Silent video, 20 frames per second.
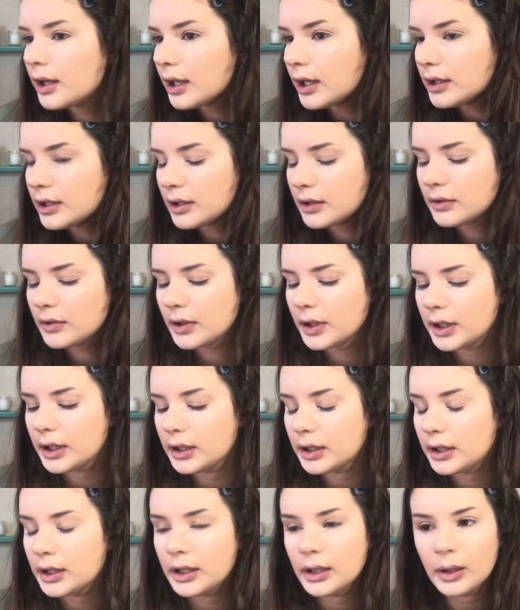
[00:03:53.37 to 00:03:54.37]
And then right
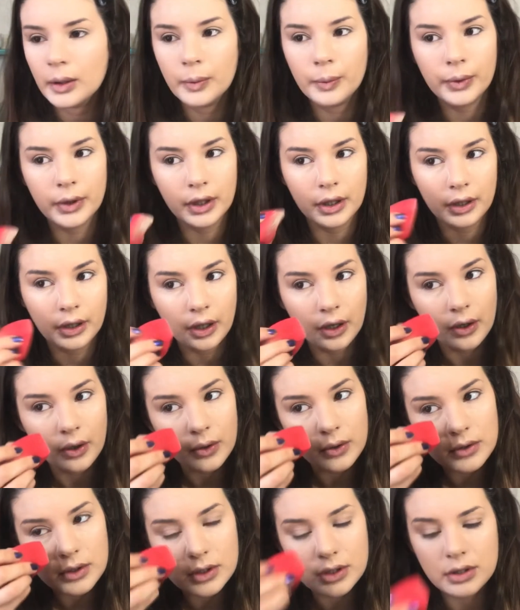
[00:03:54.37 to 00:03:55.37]
here, we're going to
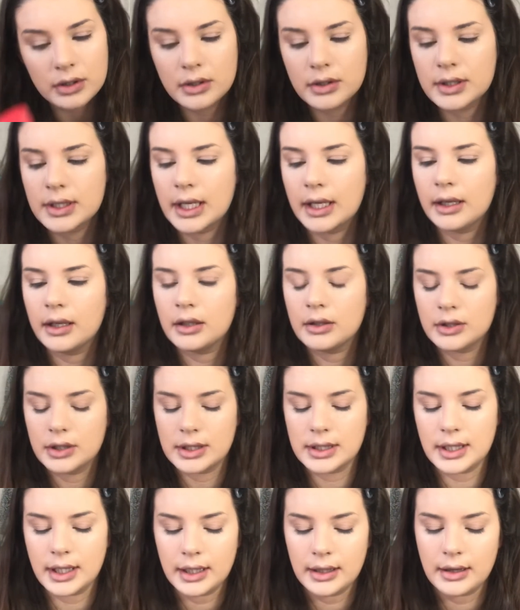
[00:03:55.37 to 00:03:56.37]
go take it
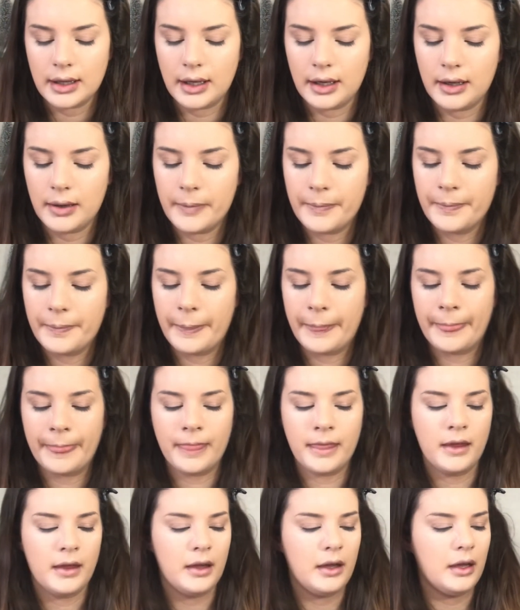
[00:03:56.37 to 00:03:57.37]
just like that.
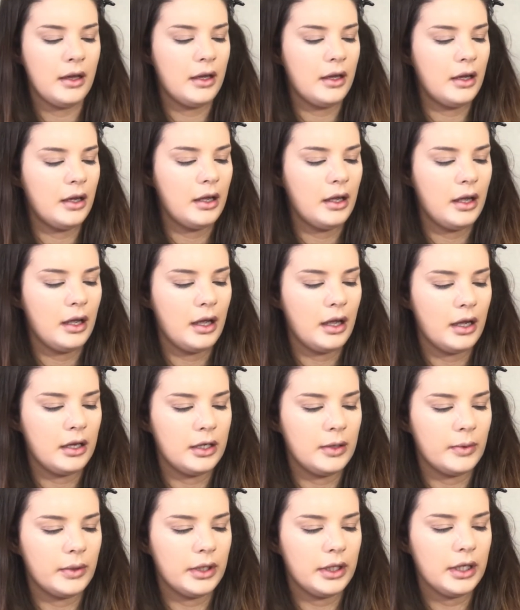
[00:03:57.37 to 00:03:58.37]
And
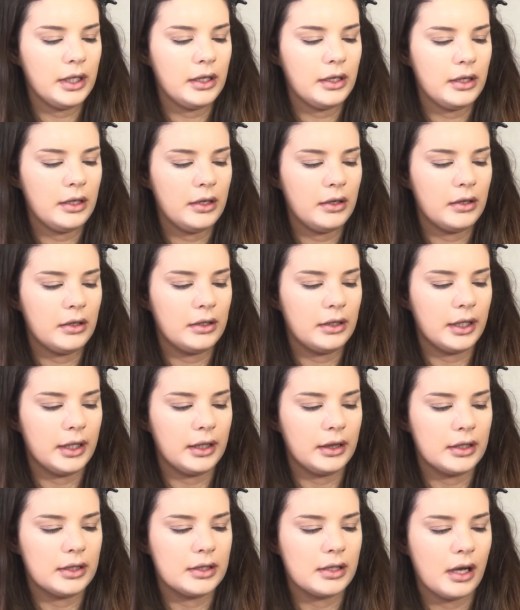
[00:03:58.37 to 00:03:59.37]
you want to get it on
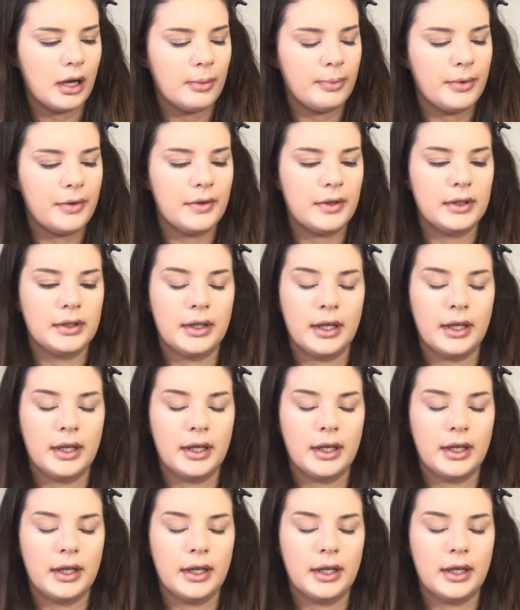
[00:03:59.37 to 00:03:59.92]
like the top of the